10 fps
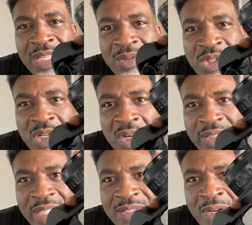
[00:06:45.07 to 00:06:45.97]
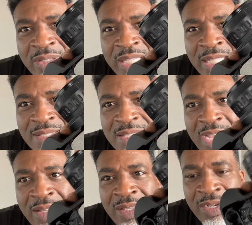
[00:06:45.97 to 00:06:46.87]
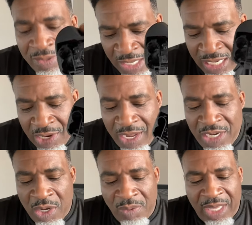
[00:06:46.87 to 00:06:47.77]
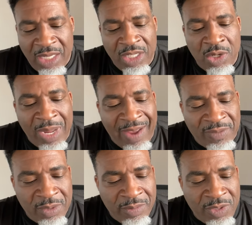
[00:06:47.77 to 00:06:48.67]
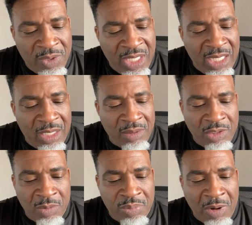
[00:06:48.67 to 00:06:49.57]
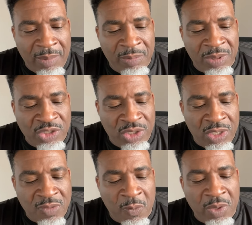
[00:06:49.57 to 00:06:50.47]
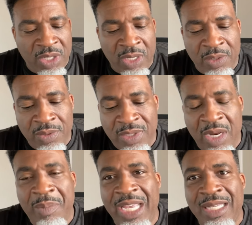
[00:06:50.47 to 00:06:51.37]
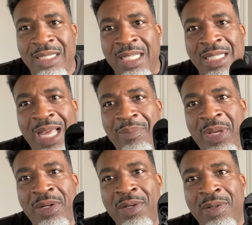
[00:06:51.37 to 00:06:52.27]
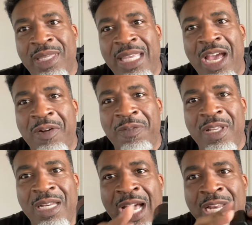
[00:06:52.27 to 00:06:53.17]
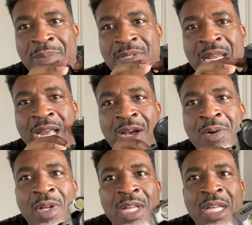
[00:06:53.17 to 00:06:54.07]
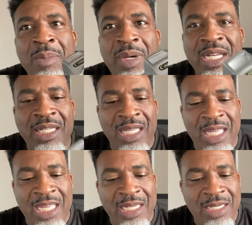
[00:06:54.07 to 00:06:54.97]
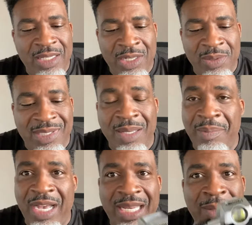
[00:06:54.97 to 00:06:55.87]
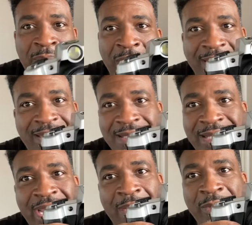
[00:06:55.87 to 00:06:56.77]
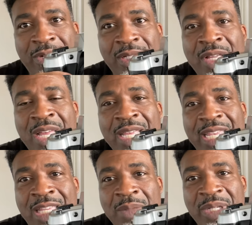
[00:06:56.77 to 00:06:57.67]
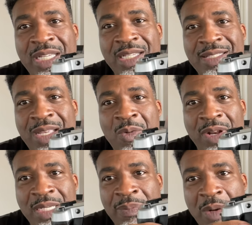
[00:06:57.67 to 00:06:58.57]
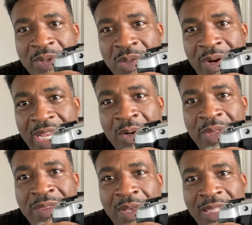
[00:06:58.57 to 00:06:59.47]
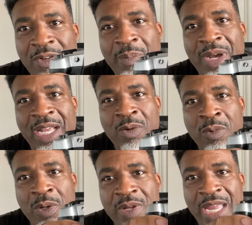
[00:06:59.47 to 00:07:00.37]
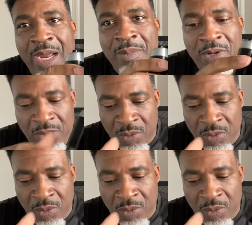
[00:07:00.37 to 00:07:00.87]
junk that's on the inside of there. Now, I know that, you know, after 30, you know, probably plus years, 40 years, they're making a lot better counterfeit items now. But in the end, you know, somebody bought this camera either because they wanted to perpetrate or they thought they were buying a real camera. Who